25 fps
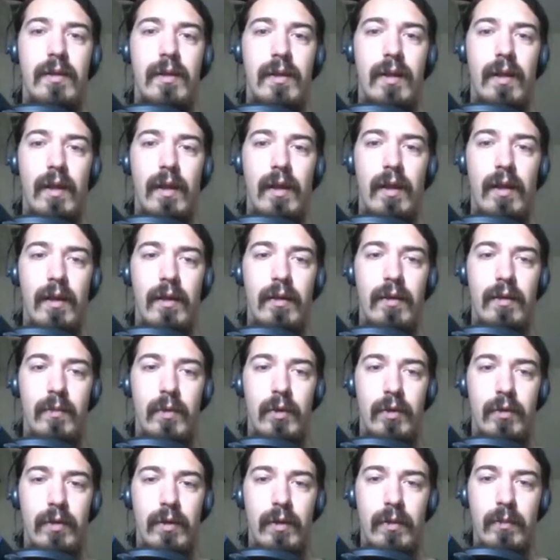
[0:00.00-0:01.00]
and I'm
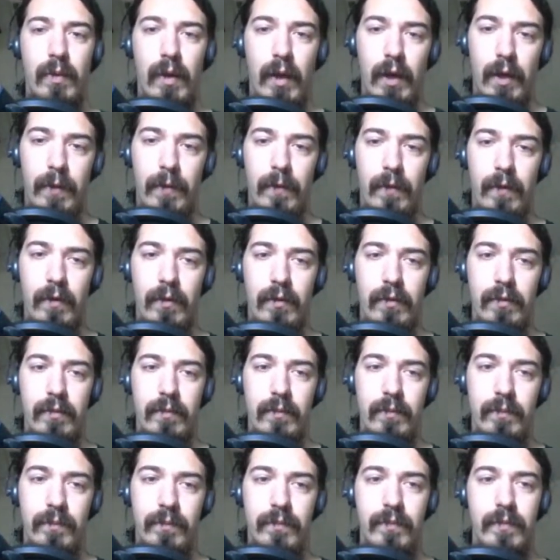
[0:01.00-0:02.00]
learning Python.
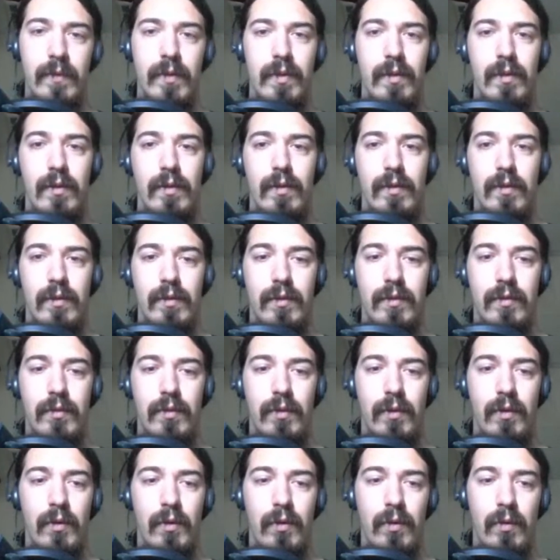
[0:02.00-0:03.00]

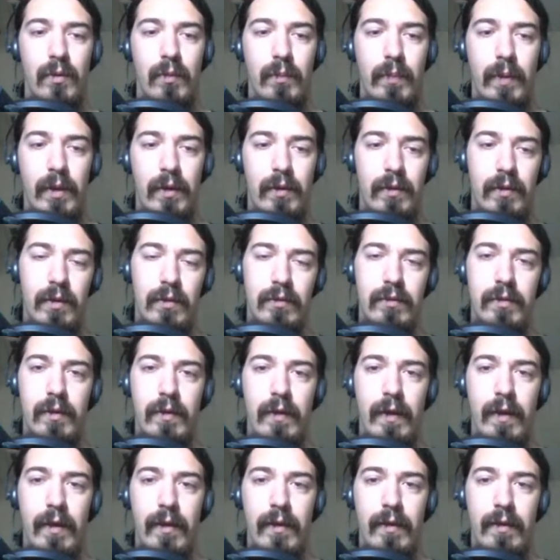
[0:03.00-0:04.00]
So parallel to
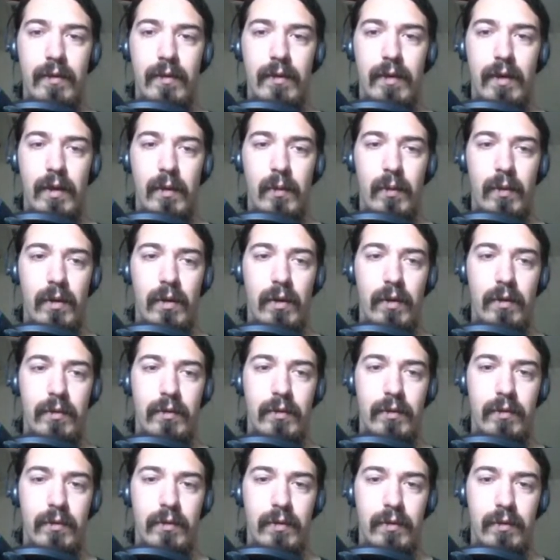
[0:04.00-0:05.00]
that, I want to
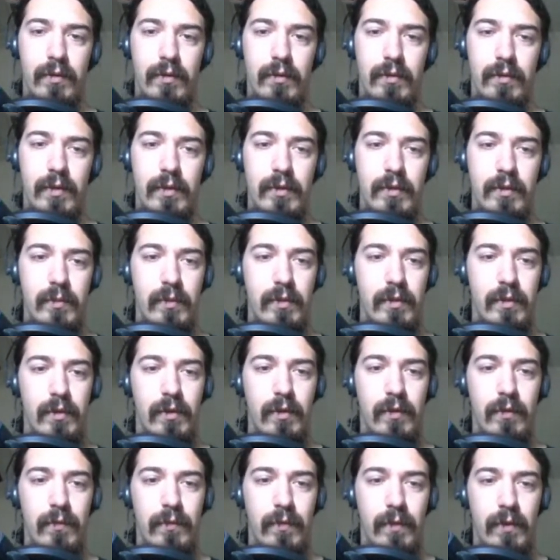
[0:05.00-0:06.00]
also start teaching
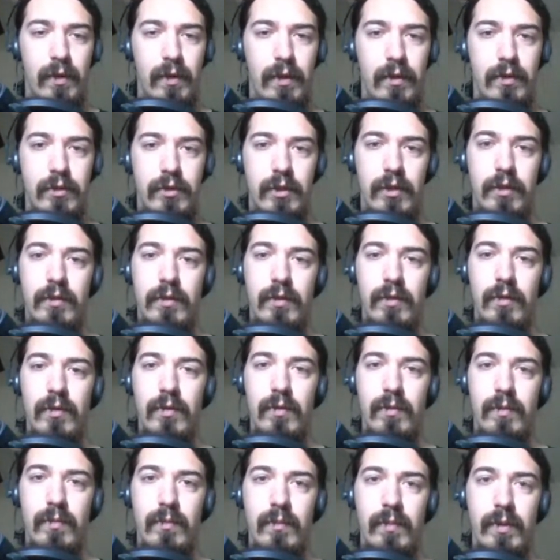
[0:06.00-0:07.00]
myself Django
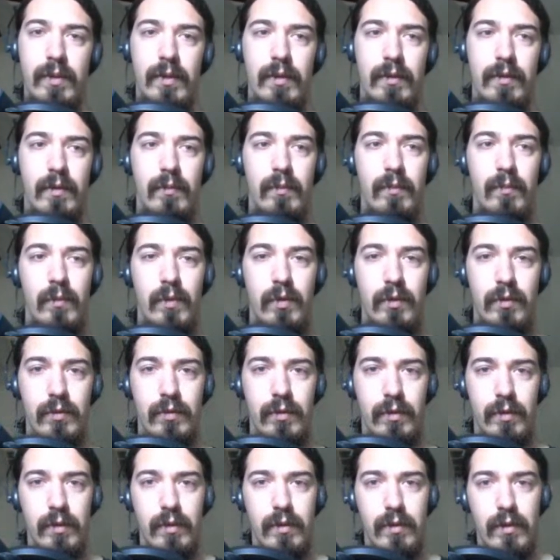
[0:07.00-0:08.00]
because I'm
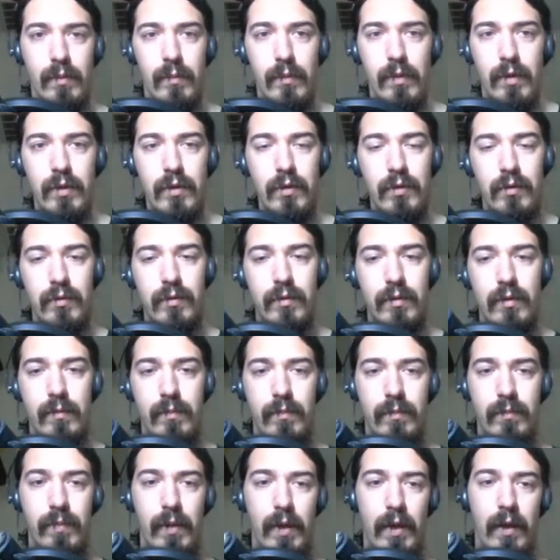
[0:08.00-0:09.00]
going to use
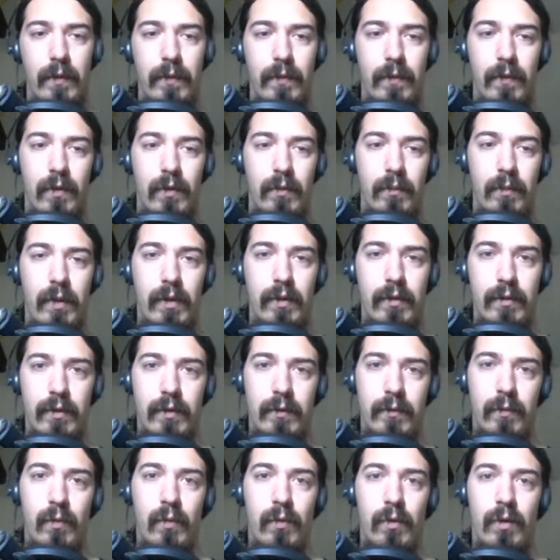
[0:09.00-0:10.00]
Python mainly
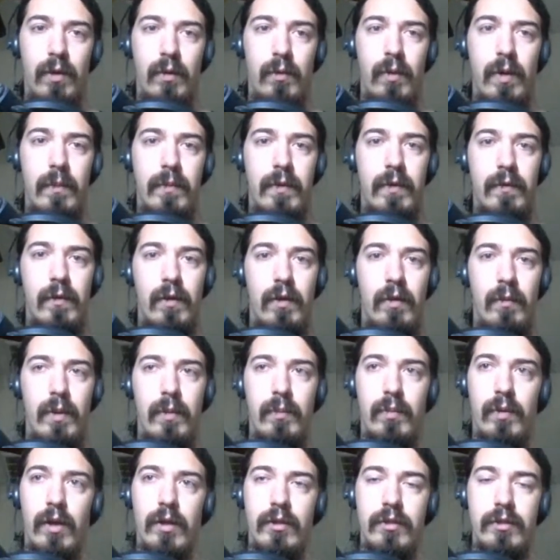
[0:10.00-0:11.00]
for web development
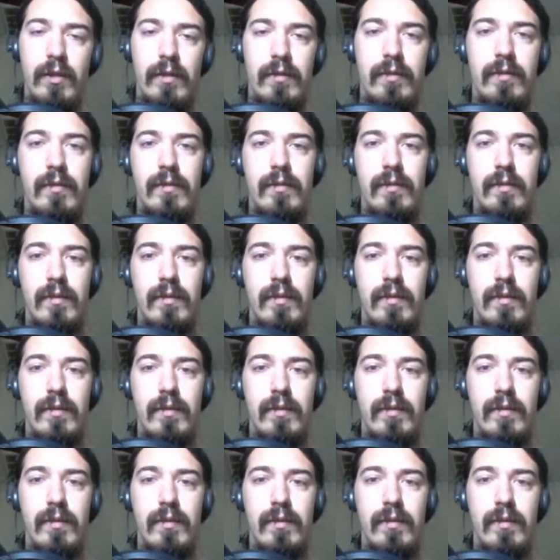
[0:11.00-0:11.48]
projects.